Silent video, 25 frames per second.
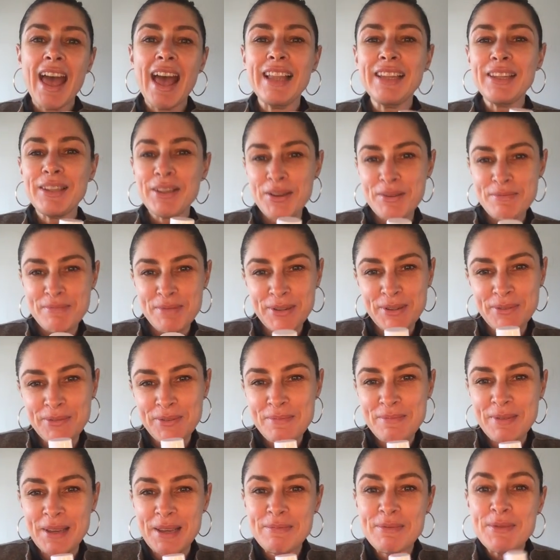Hello
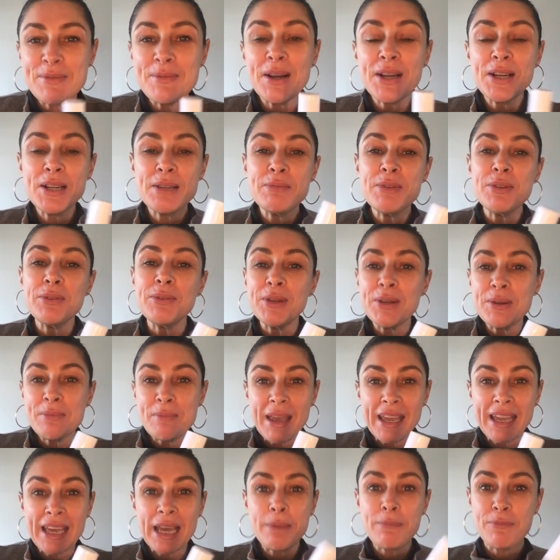beautiful people, welcome to Real
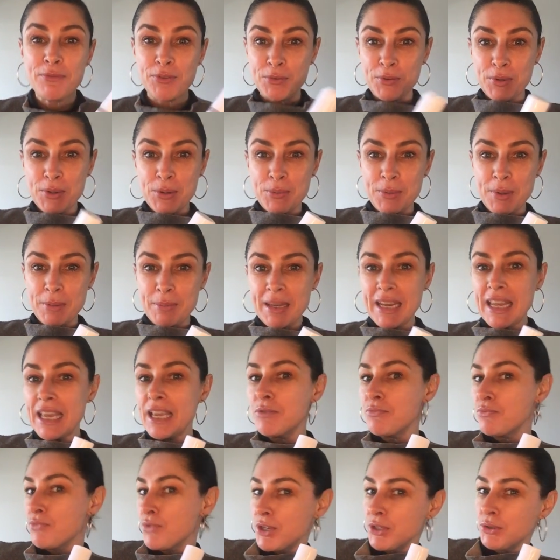Makeup for Real Women
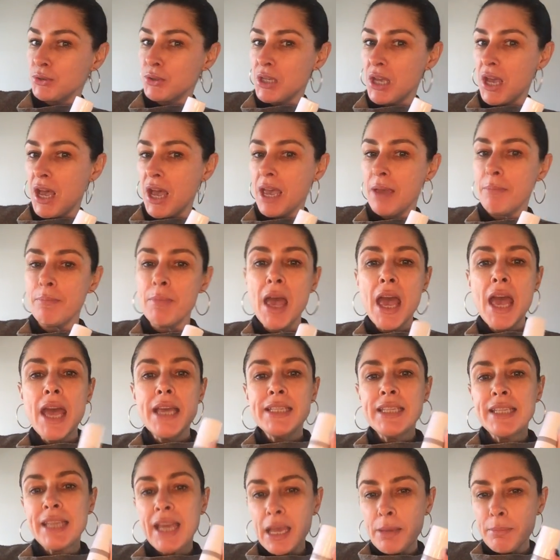in Real Time.
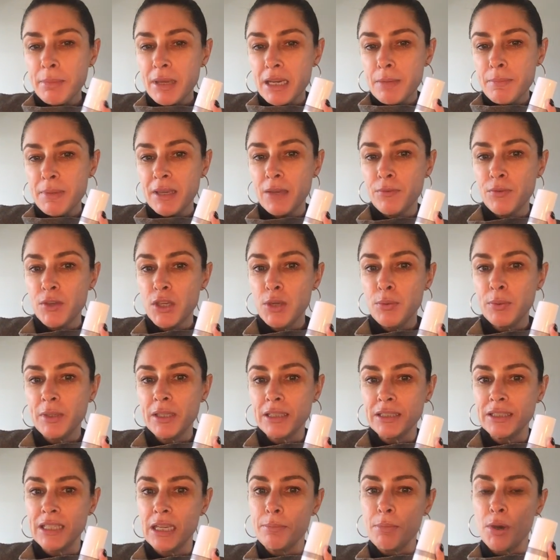Today I'm going to be giving you a
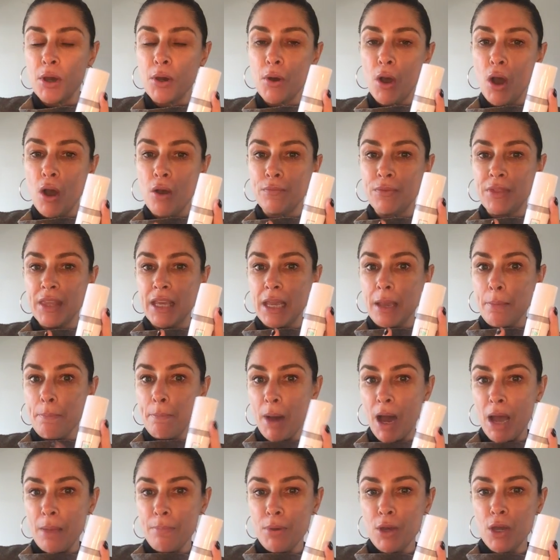little demo of the
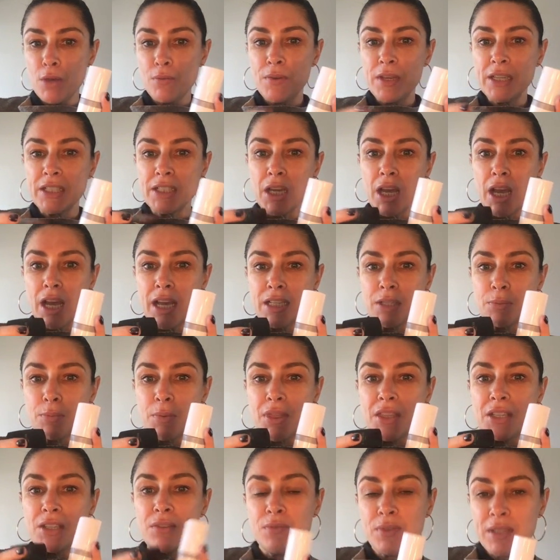My Perfect Eyes
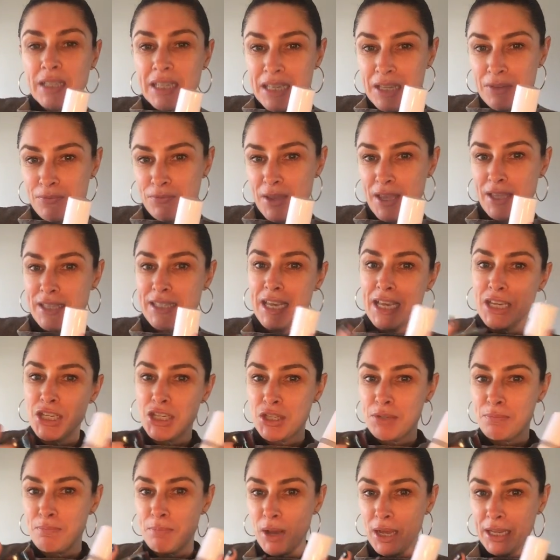with the Divinity
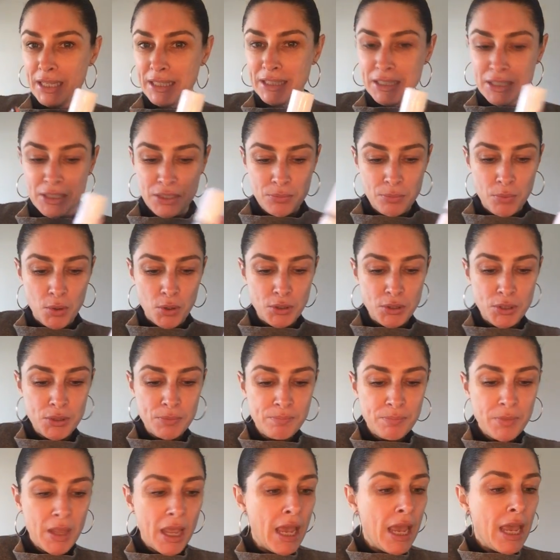Foundation by Glinda Wand.
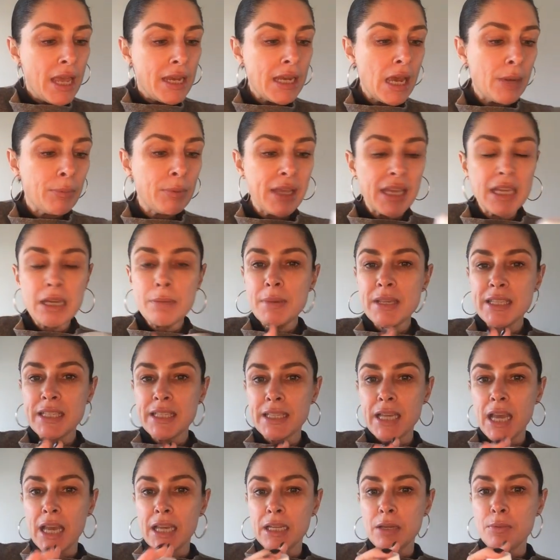Now we're going to be
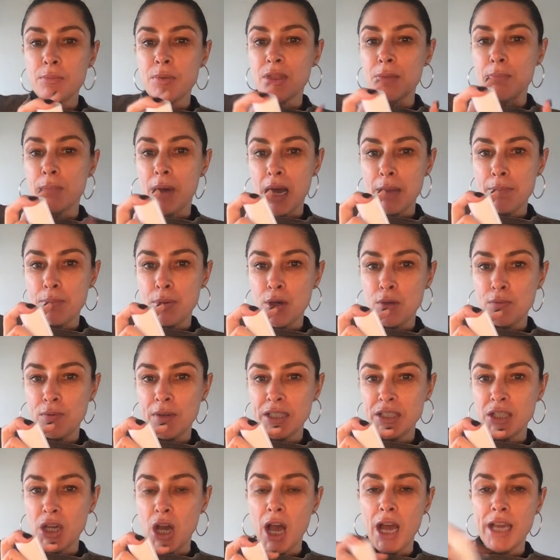starting with the My
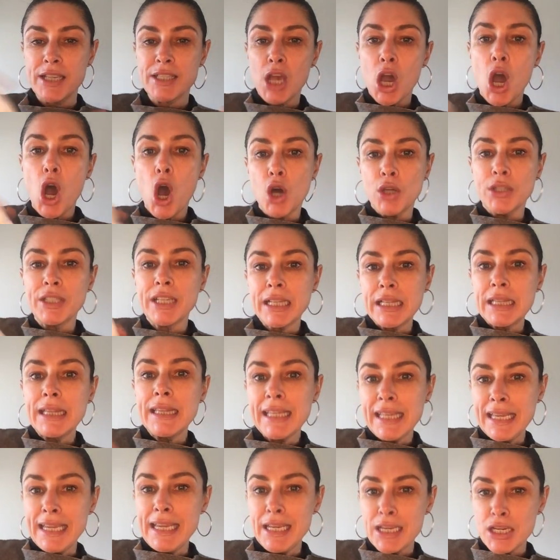Perfect Eyes on
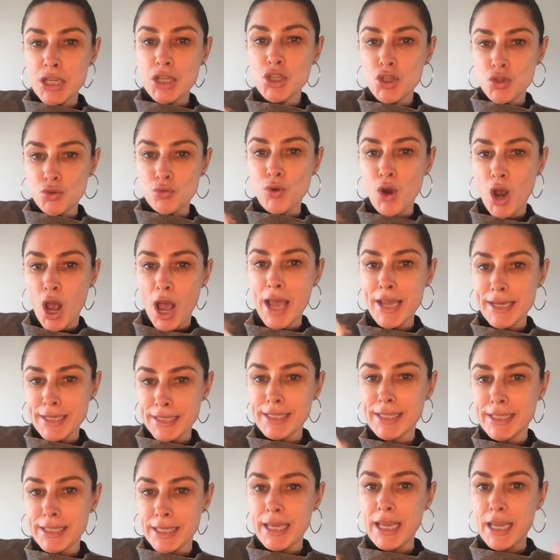clean, dry
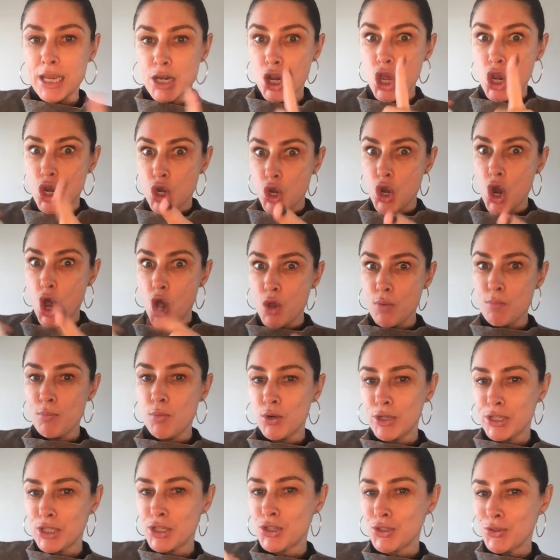skin, no
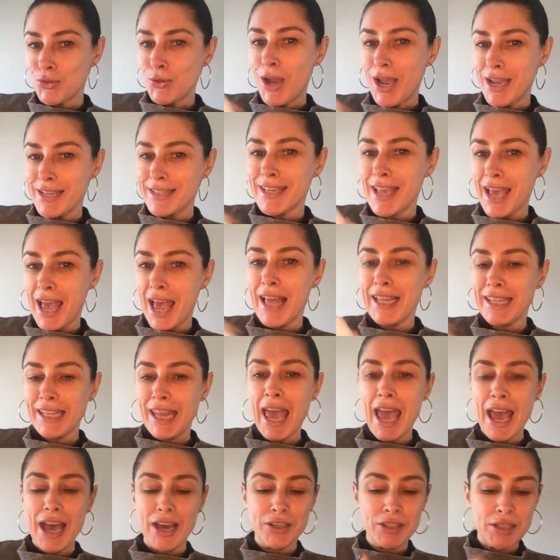moisturizer
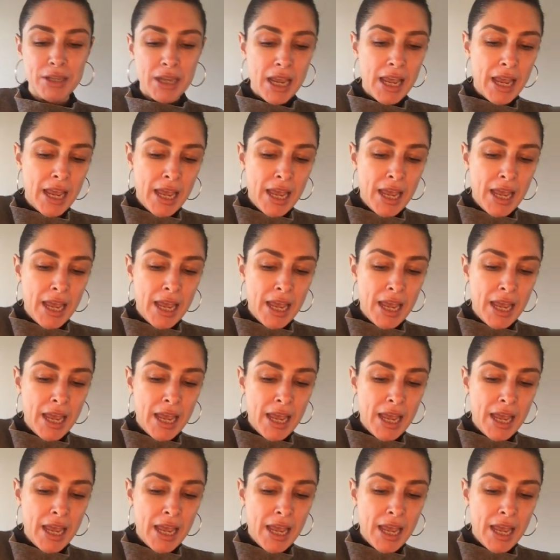allowed.